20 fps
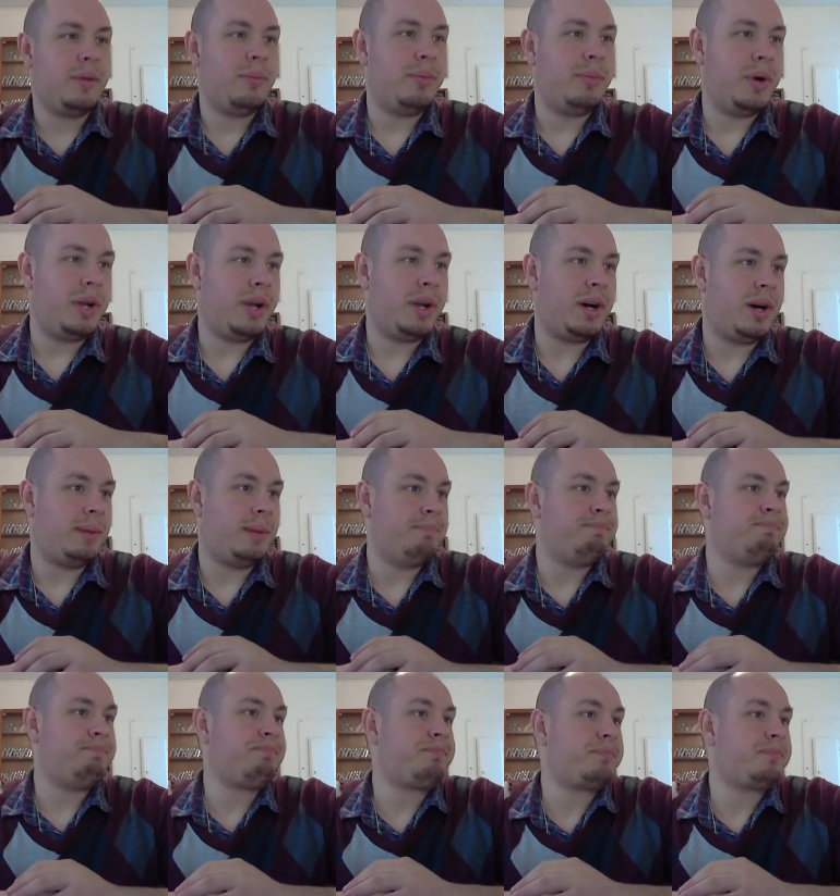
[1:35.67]
But
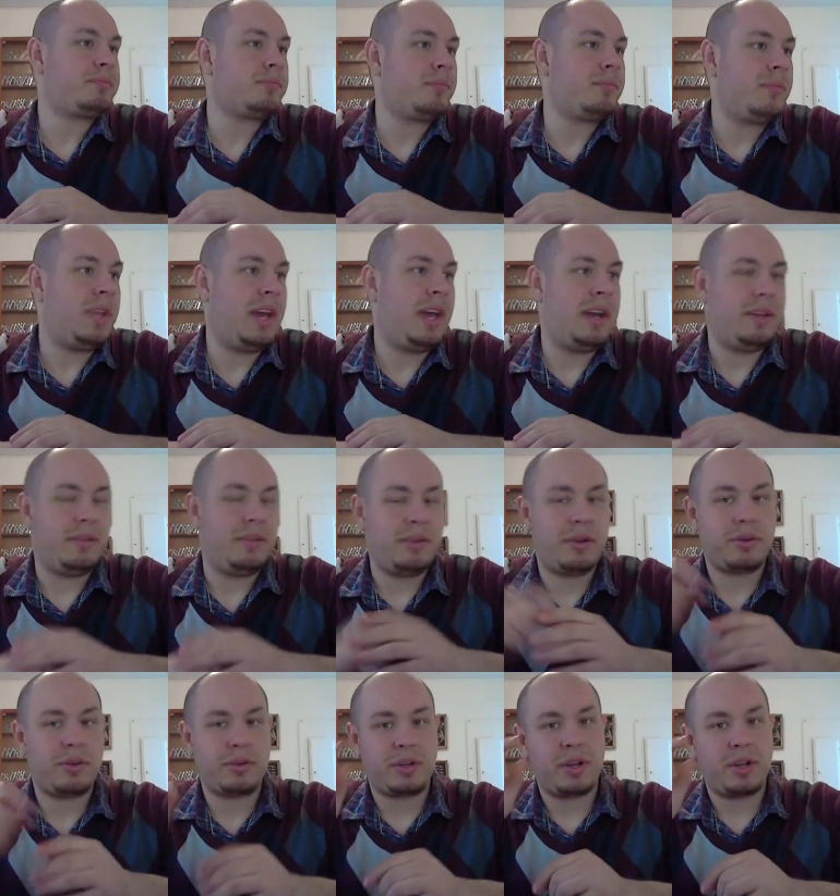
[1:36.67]
um, yeah,
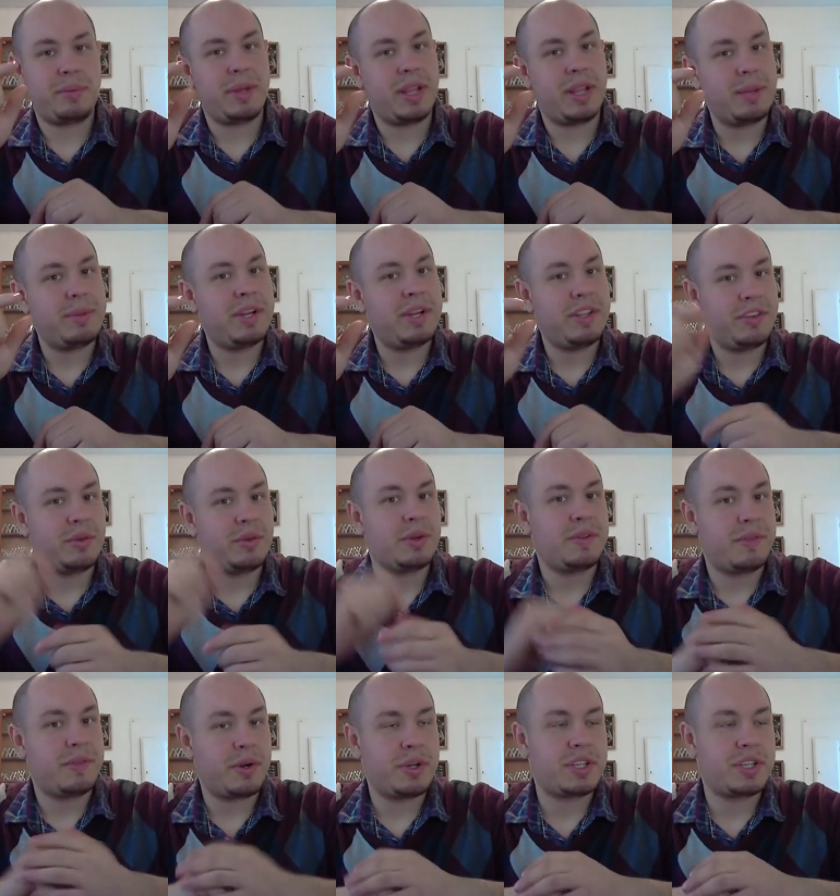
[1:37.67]
you're going to be limited to a
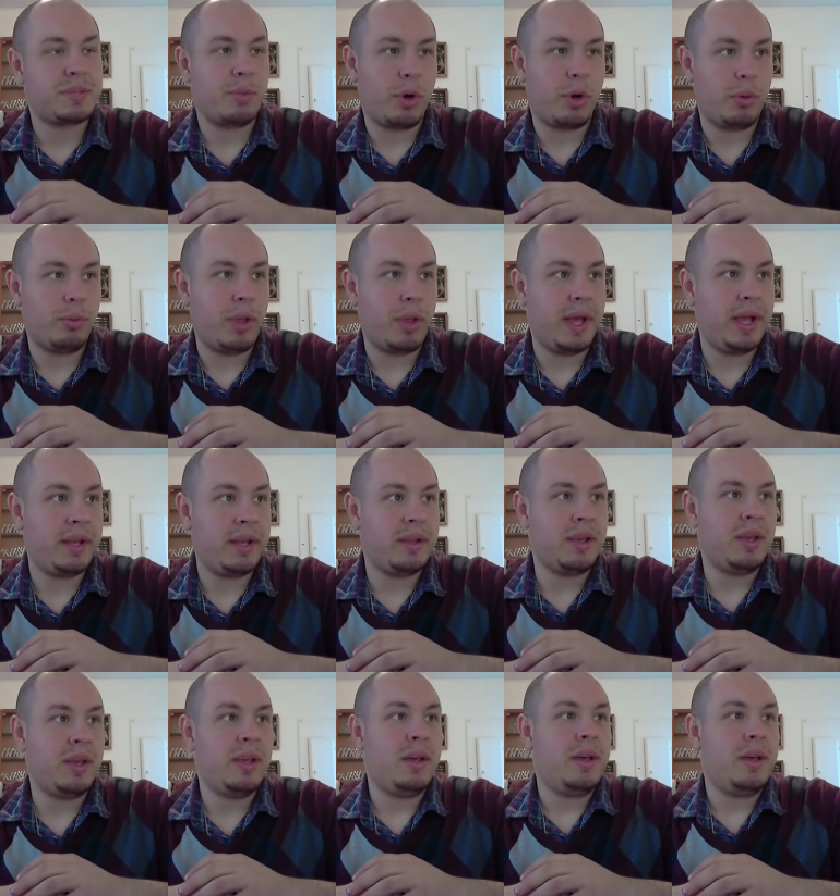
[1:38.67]
very small blade.
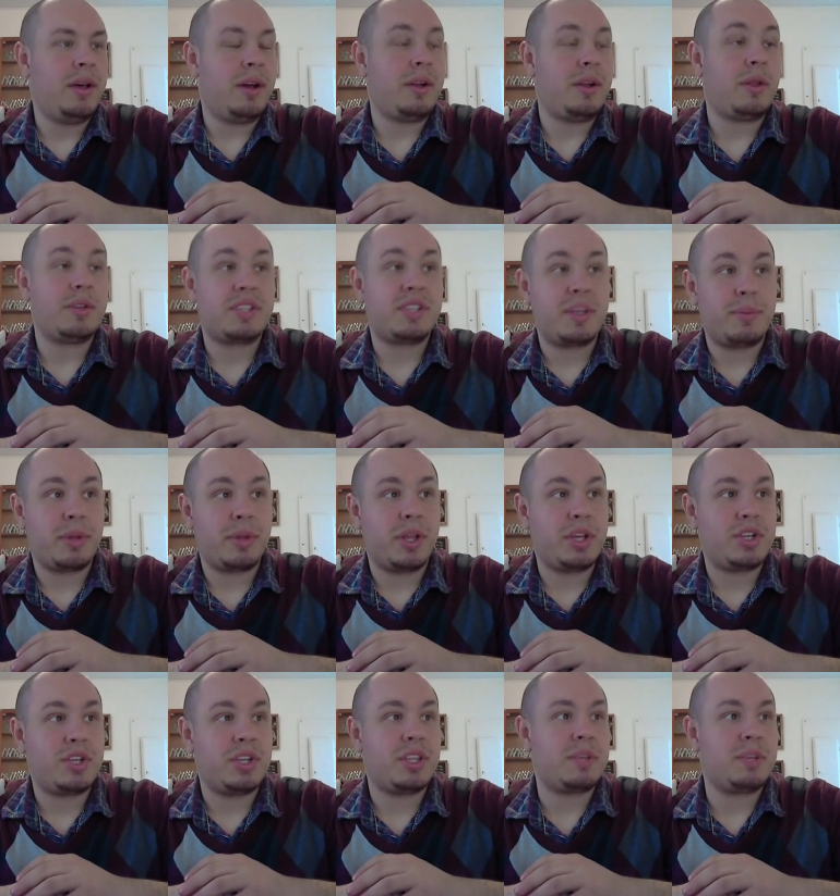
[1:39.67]
Another
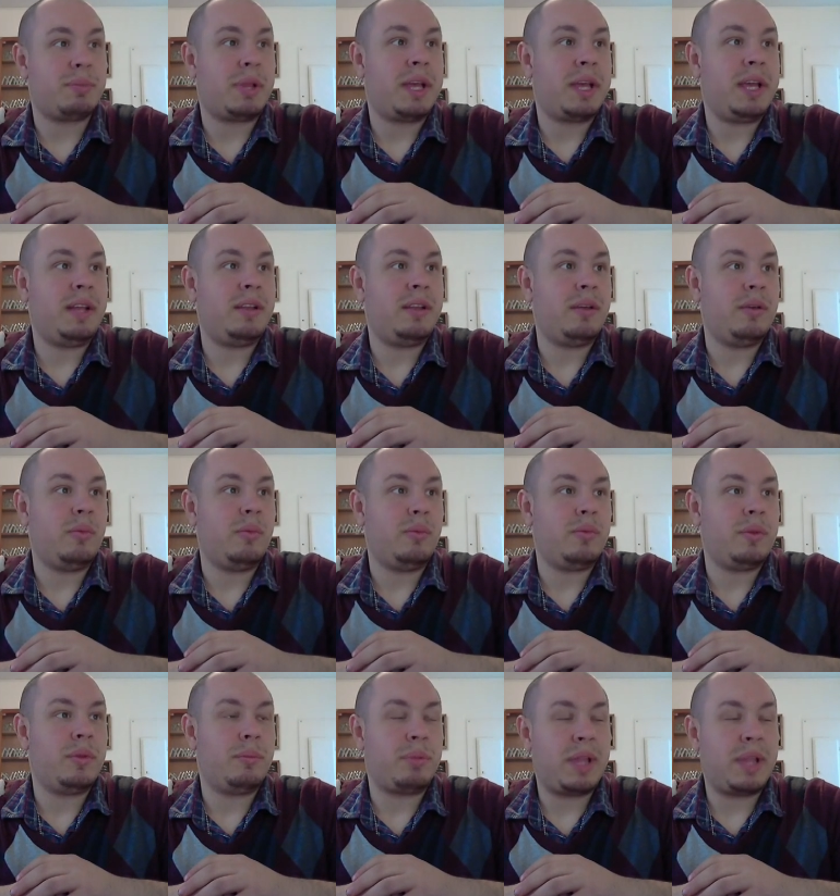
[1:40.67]
stipulation is blade
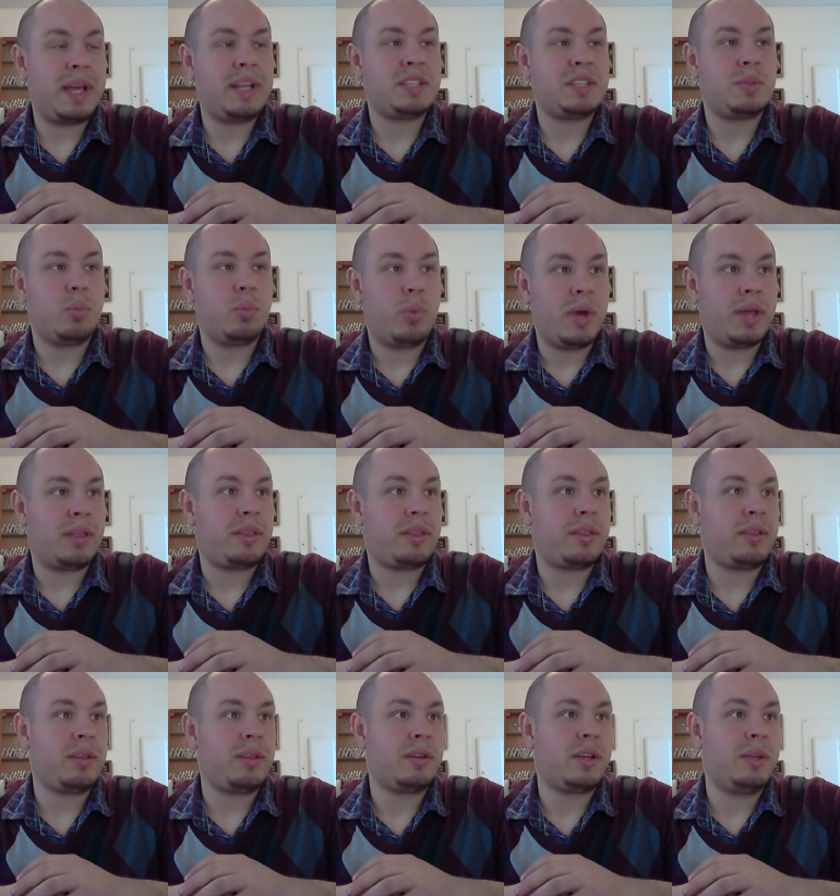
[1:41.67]
the blade's
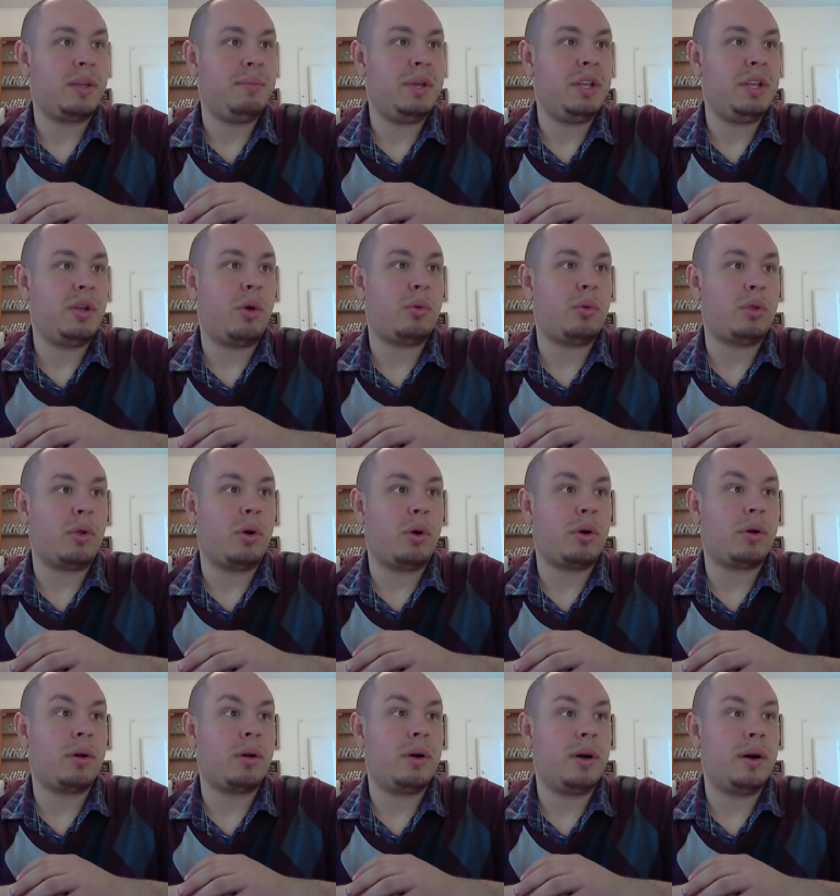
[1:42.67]
width can be no,
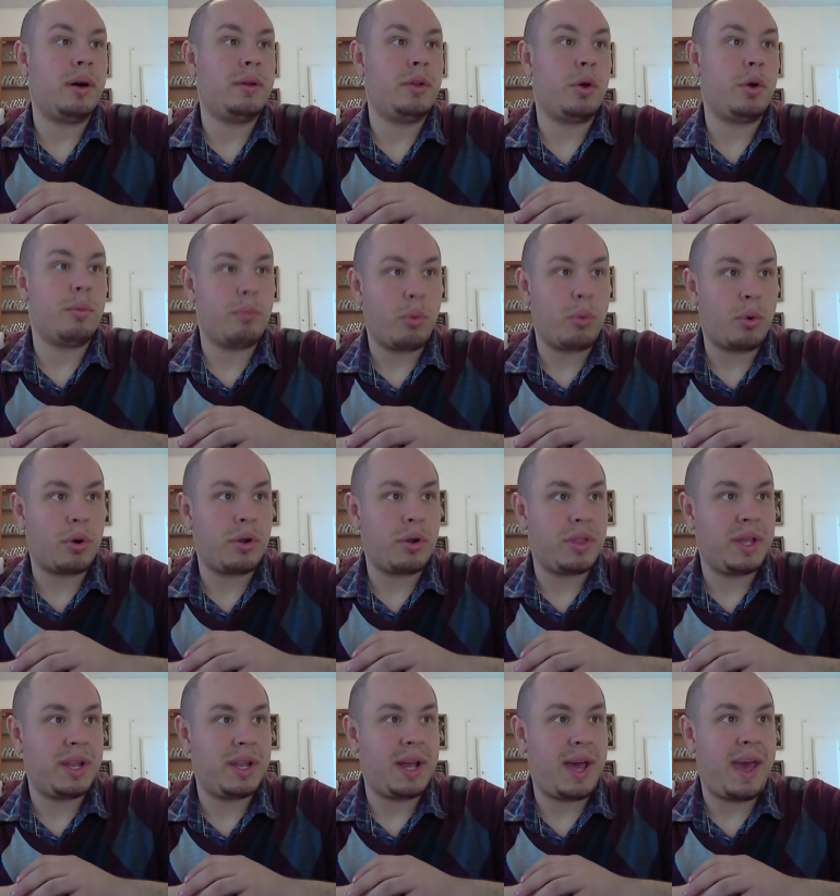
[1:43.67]
long, uh, no more
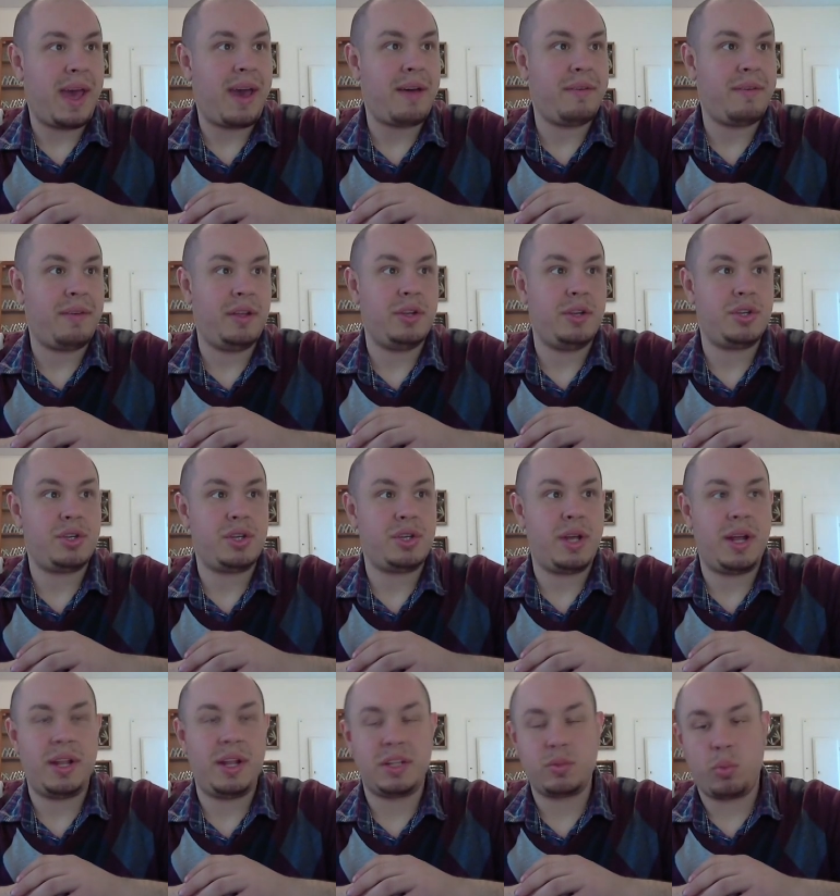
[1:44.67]
than a half inch
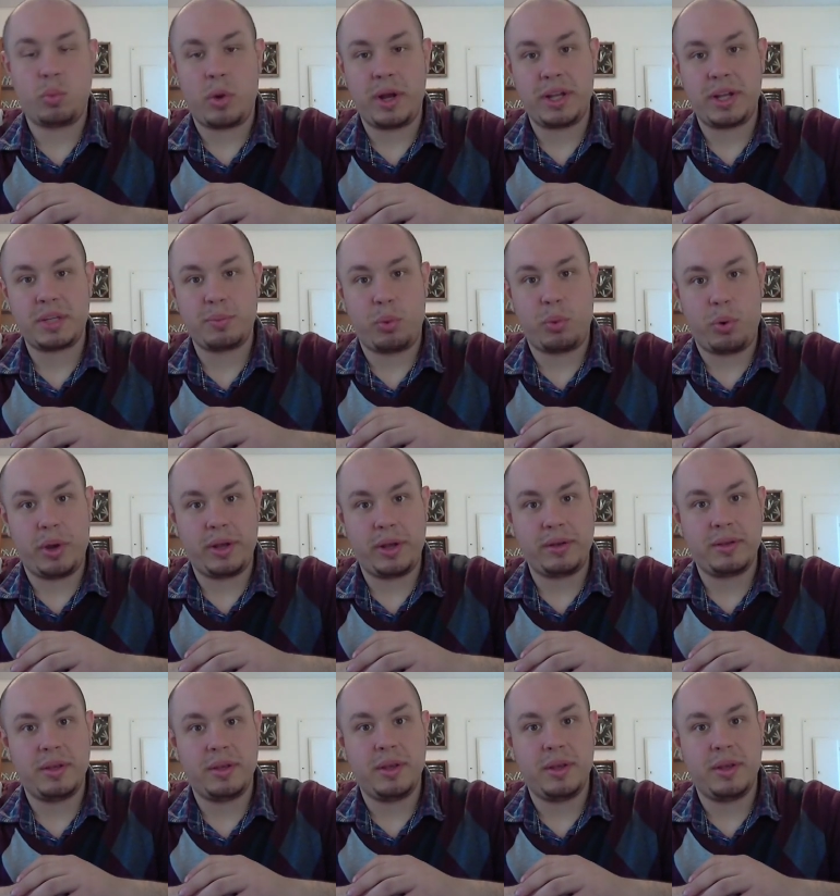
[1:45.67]
at its widest point.